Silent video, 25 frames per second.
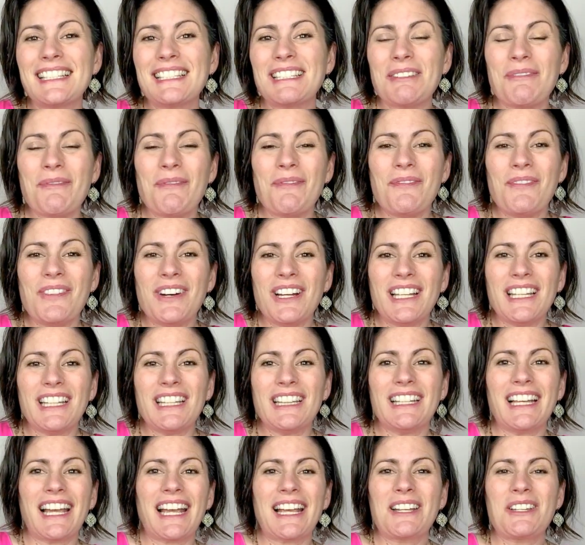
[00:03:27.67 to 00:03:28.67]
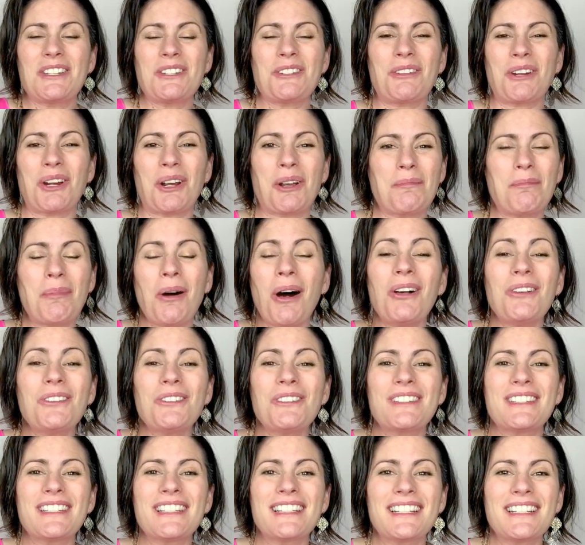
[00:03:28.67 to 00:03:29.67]
some electric
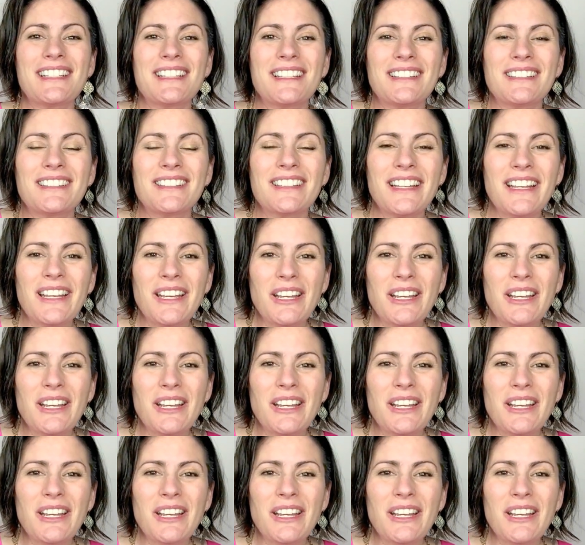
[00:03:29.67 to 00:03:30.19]
pulses.